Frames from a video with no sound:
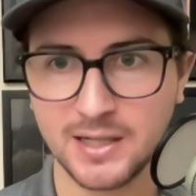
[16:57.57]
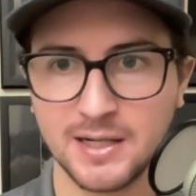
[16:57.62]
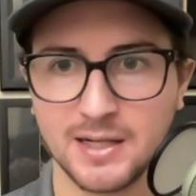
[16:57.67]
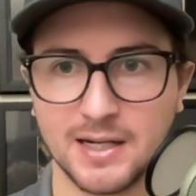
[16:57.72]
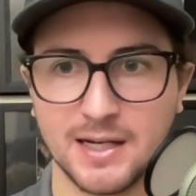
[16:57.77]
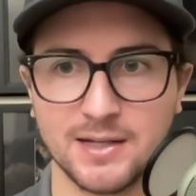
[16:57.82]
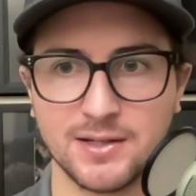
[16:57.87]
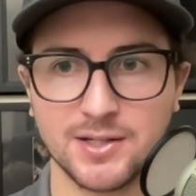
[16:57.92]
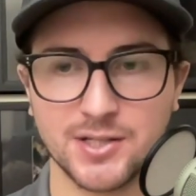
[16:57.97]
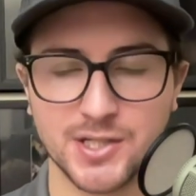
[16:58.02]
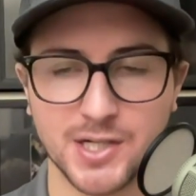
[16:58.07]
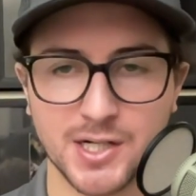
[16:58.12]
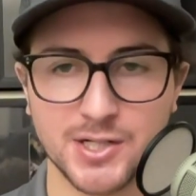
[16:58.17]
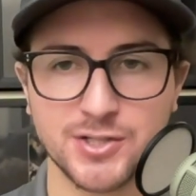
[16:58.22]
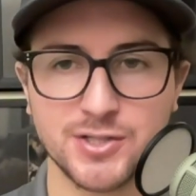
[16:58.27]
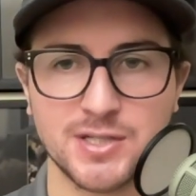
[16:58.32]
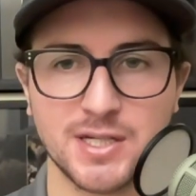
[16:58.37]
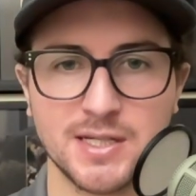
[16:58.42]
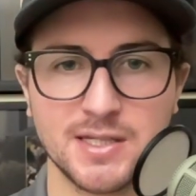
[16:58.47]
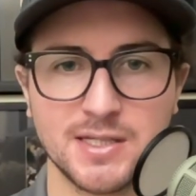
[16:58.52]
and the
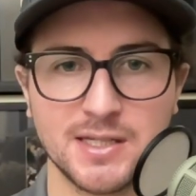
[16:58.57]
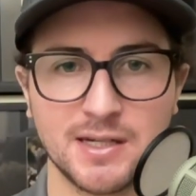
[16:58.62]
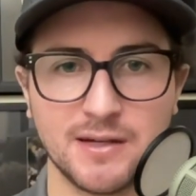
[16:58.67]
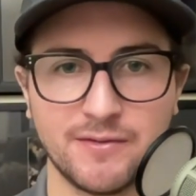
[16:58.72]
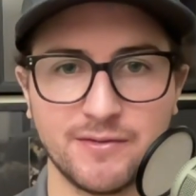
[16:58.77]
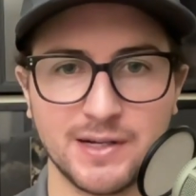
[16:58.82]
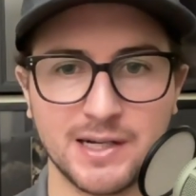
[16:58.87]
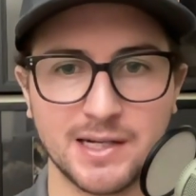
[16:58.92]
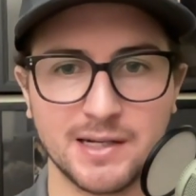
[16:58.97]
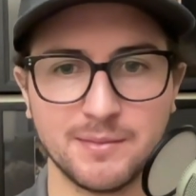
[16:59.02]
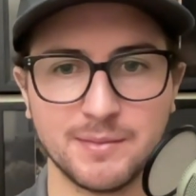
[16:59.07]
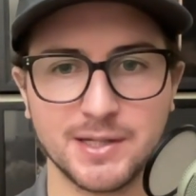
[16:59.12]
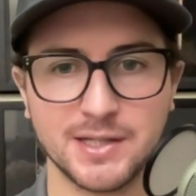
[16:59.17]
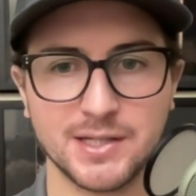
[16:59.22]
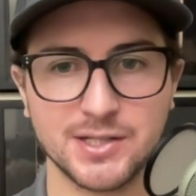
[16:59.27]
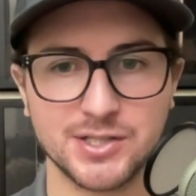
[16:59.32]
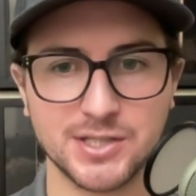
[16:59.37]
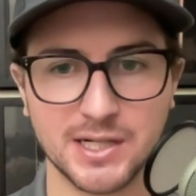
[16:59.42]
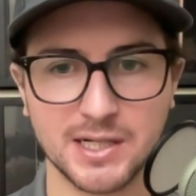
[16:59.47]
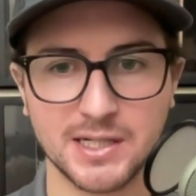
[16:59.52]
Dodgers had DFA'd him, and
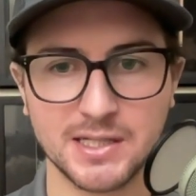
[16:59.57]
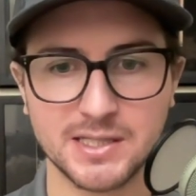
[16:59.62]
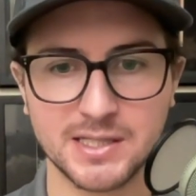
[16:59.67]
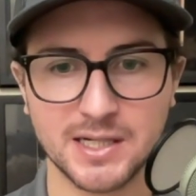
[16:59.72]
the Giants